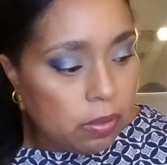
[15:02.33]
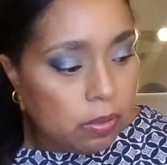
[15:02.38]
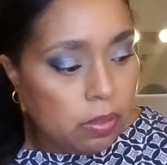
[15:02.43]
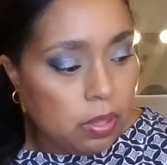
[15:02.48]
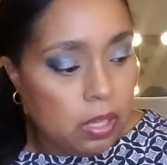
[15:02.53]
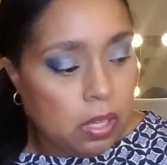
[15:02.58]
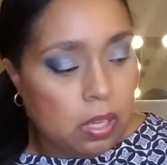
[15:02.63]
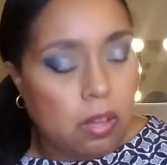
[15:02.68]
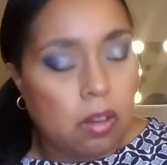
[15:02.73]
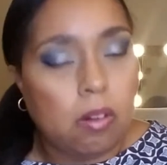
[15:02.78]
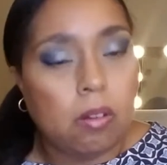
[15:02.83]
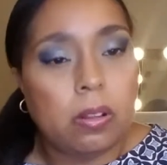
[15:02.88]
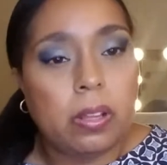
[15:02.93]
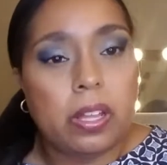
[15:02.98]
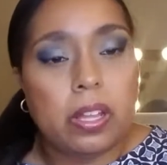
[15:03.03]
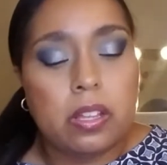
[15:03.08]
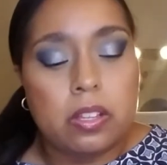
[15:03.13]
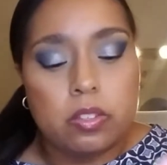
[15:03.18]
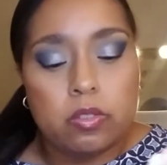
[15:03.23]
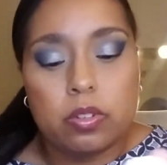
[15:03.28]
the Ole
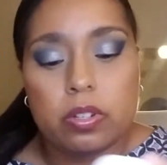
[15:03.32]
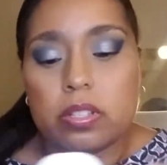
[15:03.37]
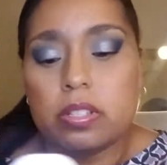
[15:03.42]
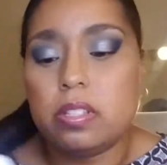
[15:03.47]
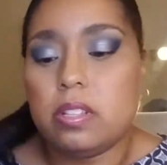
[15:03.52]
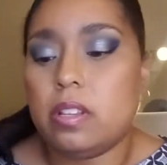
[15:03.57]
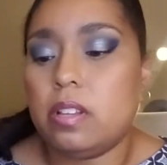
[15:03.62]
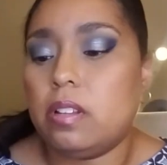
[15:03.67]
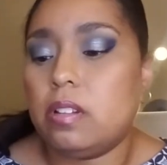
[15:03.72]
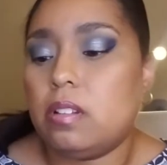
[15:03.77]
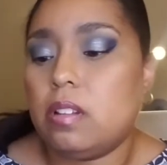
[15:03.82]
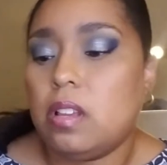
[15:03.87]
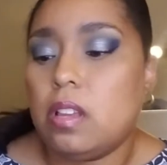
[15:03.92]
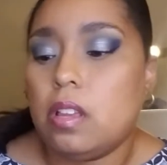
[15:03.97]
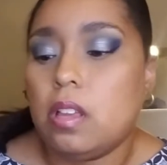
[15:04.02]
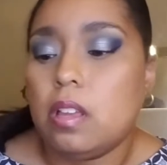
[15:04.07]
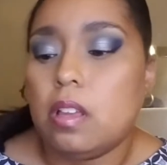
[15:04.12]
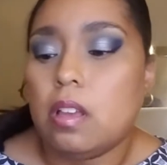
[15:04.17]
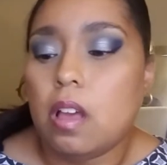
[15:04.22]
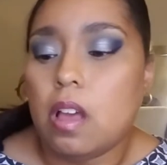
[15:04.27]
Hendrickson
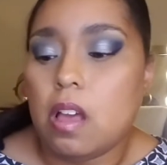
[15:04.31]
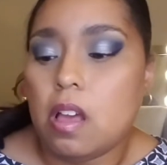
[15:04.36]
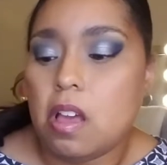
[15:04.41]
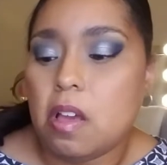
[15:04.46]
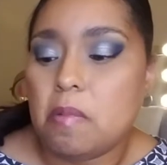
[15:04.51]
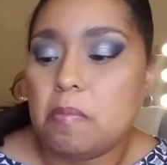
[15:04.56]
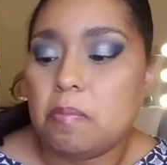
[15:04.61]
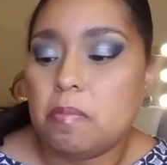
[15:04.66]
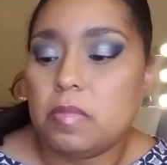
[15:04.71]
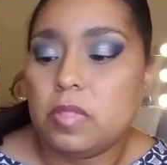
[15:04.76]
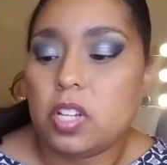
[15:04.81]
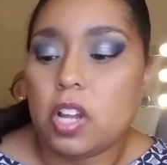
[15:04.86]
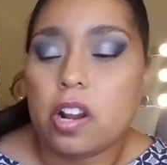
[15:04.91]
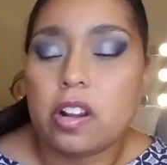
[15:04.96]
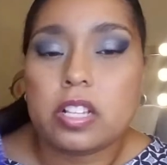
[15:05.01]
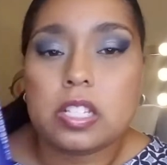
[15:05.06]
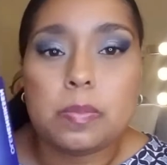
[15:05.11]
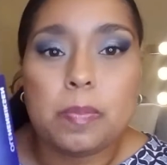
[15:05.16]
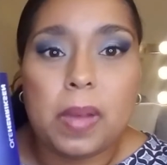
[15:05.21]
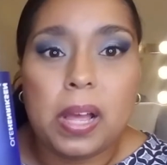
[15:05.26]
Dark
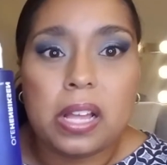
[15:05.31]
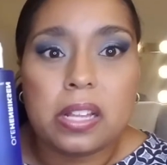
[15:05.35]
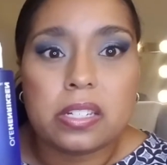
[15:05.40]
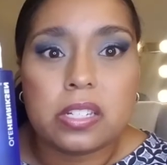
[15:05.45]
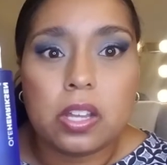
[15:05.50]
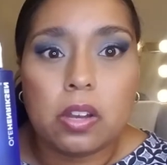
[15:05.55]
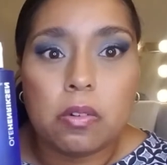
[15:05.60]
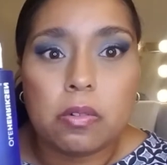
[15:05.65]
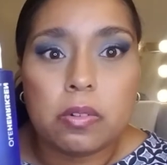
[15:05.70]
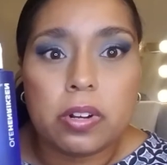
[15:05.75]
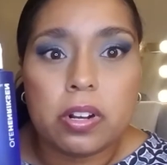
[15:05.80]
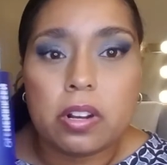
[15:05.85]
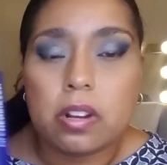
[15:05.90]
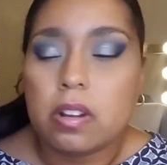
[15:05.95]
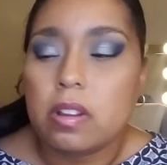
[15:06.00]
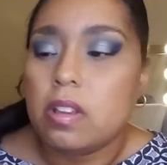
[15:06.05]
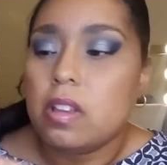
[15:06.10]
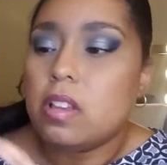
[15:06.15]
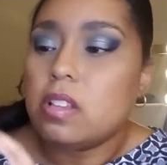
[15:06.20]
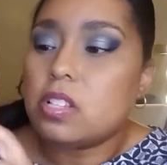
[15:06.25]
Spot Toner.
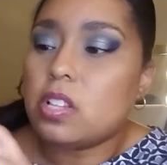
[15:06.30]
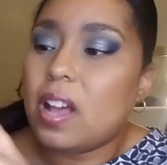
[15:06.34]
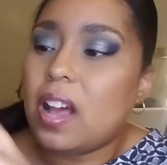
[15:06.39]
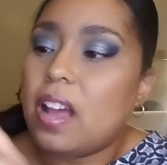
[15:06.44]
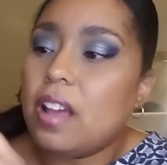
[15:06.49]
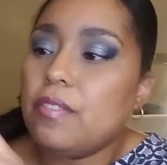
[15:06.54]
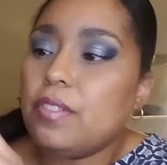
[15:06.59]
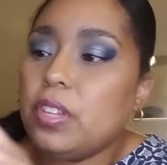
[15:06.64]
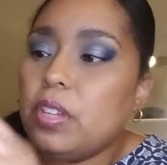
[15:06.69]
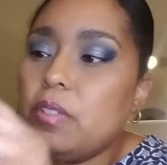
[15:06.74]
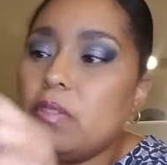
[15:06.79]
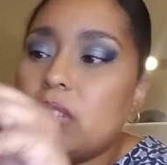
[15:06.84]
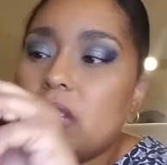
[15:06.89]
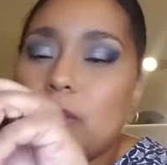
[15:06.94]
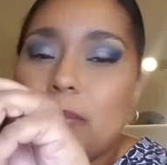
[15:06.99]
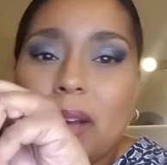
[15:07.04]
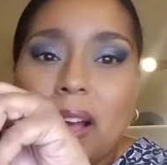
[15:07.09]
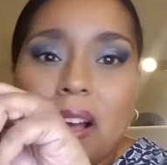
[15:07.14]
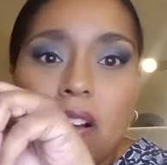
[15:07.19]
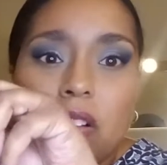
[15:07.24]
So I've used
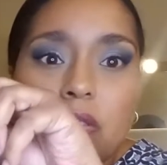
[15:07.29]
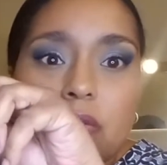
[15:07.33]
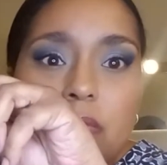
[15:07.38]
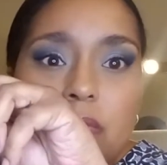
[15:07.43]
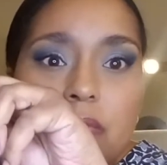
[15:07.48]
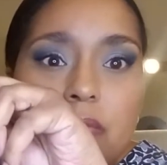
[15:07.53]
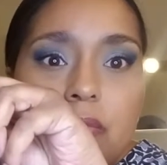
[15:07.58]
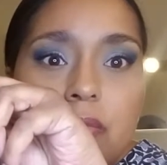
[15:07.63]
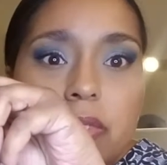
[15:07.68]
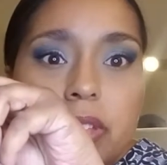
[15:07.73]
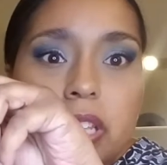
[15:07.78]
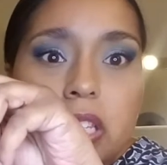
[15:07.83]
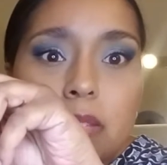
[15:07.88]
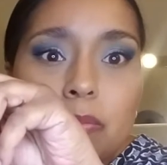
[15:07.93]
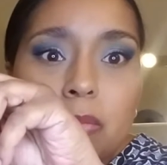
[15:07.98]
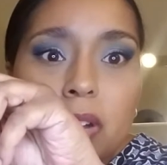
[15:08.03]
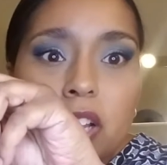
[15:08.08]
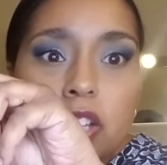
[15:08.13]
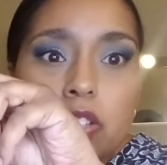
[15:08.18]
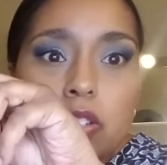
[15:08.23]
about this
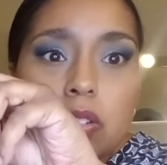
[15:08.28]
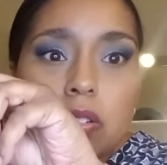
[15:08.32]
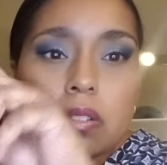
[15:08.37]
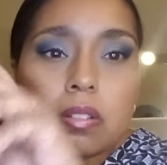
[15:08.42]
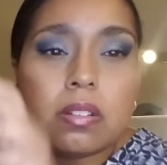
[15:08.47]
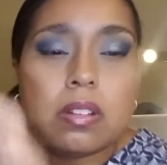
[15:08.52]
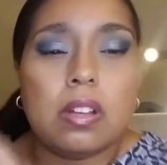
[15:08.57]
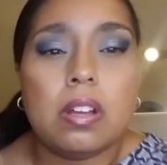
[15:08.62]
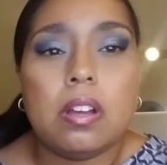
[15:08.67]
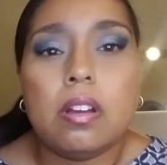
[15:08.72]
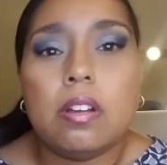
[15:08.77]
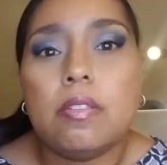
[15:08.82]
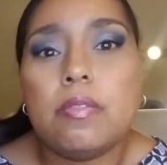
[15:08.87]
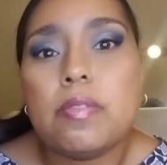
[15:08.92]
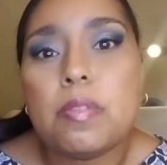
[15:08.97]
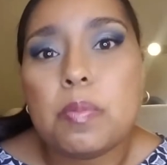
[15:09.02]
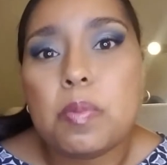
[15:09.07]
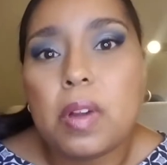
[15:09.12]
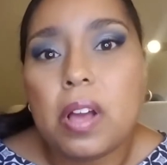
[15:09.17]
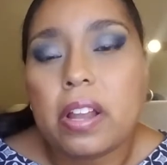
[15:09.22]
much of the
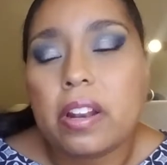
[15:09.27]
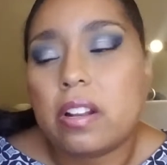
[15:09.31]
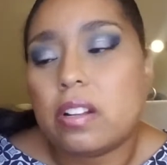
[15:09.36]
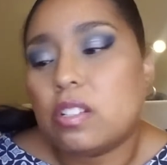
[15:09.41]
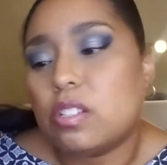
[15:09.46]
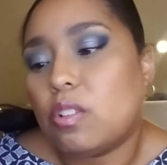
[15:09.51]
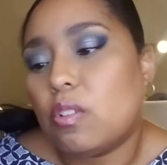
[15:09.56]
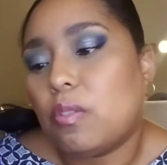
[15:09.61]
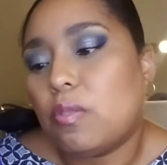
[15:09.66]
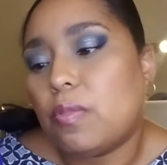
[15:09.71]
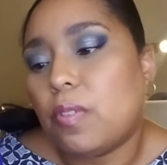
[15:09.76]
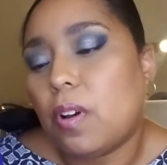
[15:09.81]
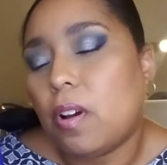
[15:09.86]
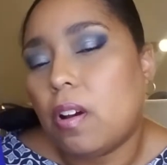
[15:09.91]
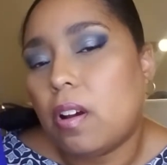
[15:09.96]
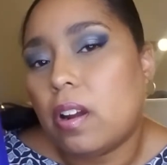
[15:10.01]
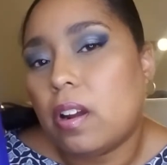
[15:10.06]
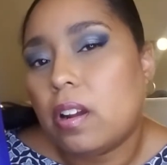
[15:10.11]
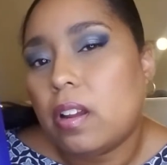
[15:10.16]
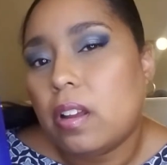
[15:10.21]
product so
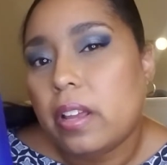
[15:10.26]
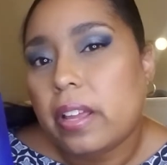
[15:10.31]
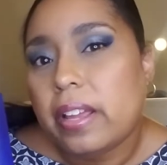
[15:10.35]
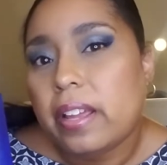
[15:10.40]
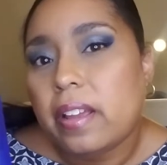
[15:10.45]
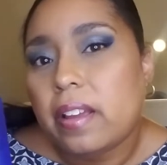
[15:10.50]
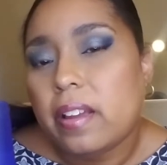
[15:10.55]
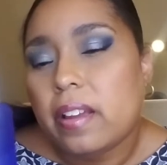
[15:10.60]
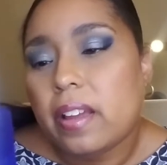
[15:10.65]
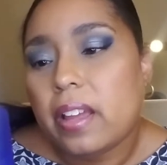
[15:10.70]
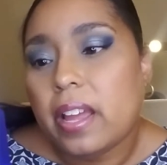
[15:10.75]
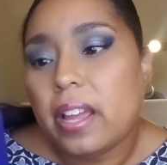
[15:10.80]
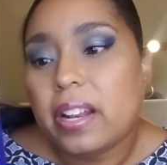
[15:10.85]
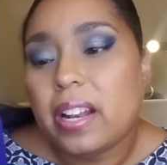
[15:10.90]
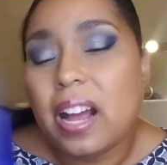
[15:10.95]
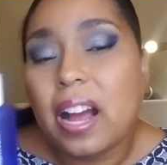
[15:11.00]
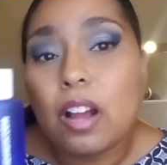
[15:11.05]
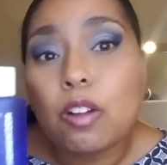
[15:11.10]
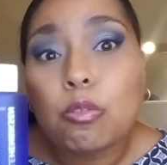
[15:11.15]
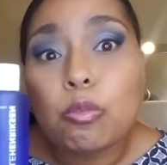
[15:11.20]
far, and
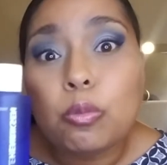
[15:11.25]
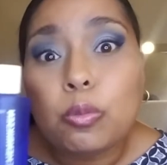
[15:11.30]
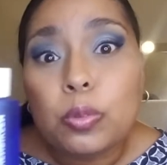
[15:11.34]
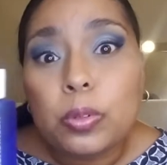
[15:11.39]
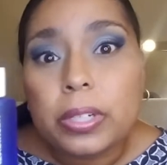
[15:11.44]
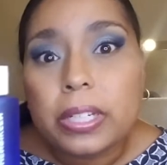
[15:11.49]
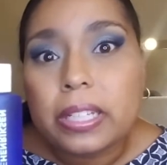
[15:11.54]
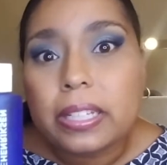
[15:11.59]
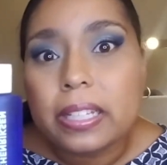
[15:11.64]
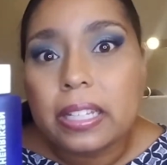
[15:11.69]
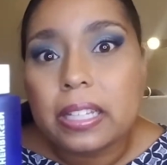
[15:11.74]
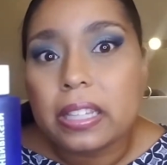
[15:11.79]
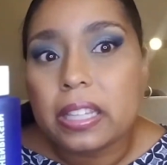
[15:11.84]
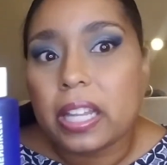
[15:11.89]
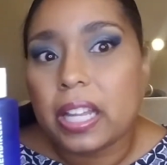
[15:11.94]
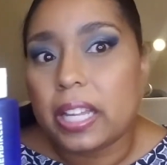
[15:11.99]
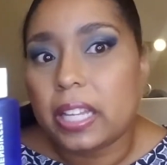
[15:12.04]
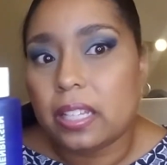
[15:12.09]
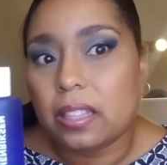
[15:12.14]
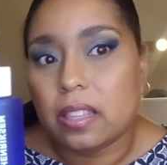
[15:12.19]
I really
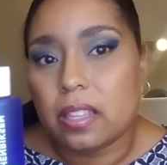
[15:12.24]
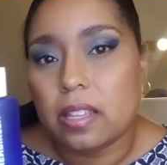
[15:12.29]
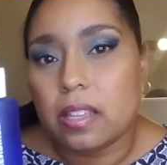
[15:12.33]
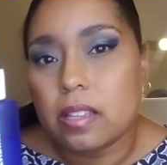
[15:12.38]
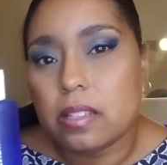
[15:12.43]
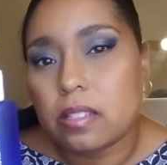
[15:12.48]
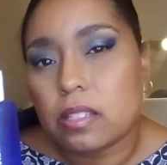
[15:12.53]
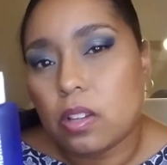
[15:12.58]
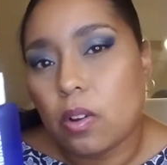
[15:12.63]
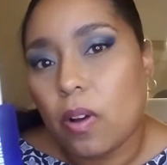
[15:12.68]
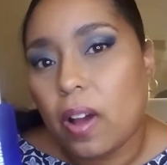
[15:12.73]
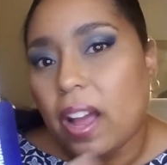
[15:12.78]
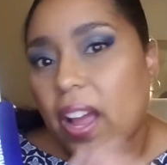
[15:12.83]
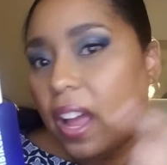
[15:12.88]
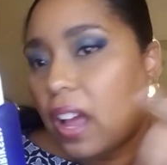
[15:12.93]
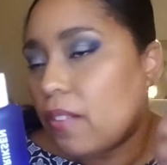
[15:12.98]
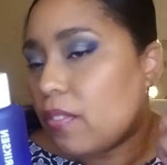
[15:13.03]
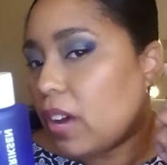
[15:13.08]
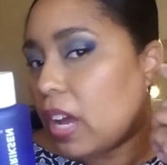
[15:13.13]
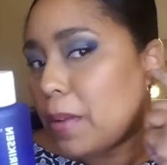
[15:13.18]
like this. So I
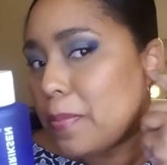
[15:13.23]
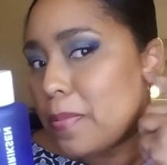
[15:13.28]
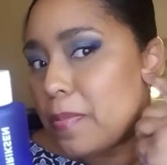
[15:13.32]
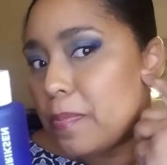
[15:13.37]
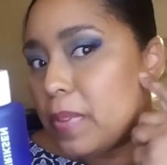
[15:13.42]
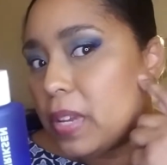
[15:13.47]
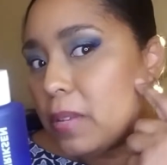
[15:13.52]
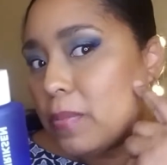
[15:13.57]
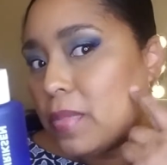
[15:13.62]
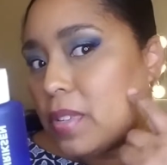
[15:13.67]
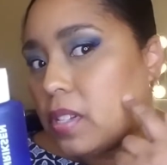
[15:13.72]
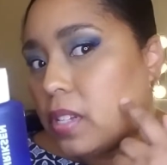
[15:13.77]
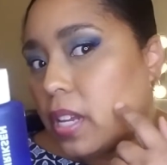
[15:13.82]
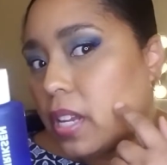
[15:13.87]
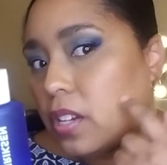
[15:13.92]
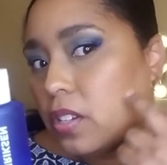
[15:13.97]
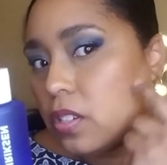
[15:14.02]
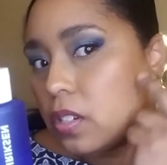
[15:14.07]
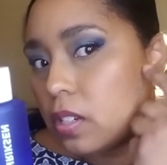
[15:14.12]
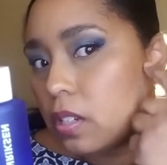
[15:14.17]
have
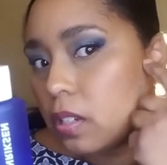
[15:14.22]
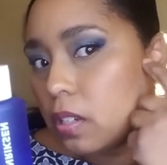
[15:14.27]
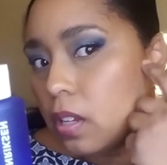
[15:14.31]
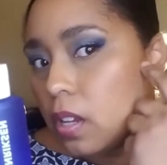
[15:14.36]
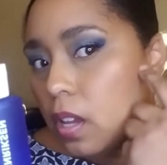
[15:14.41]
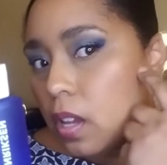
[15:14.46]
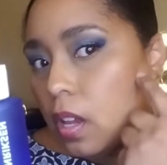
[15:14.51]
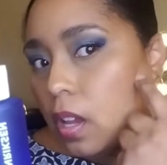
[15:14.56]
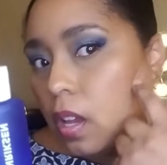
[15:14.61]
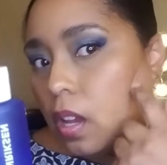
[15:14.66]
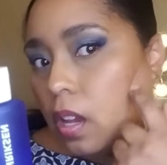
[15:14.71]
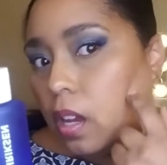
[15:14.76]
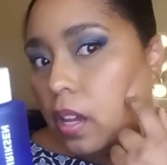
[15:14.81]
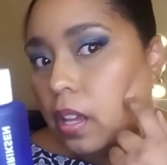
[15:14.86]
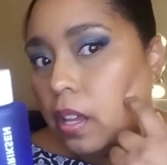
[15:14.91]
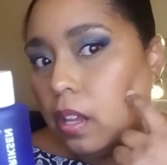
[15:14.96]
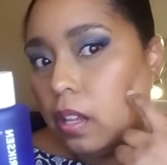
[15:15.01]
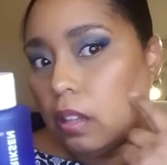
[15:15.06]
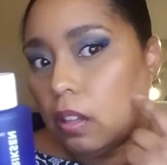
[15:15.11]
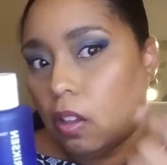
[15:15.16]
hyperpigmentation
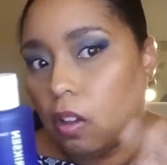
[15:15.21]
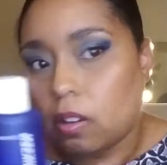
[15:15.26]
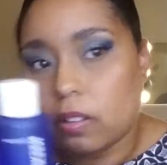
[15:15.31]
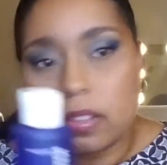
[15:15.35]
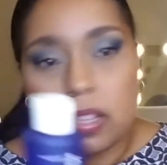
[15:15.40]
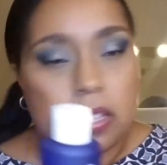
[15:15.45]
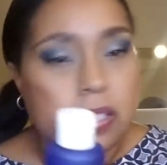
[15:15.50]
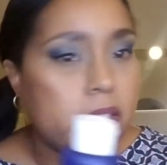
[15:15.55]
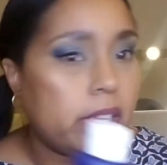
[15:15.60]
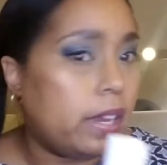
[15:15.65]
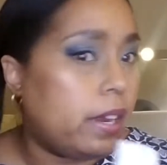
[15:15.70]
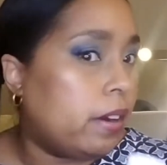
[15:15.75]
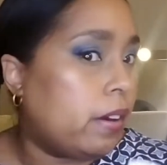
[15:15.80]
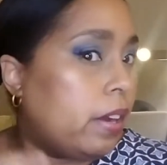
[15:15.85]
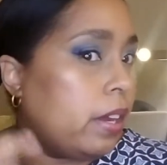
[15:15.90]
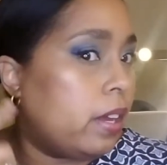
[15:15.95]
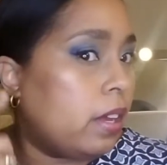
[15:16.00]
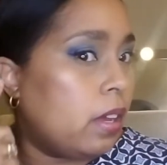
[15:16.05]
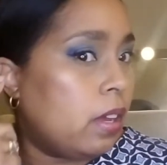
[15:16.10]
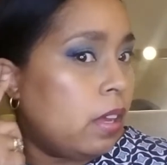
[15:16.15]
along this
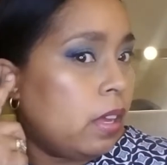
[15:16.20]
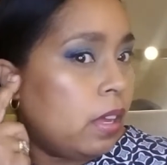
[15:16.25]
area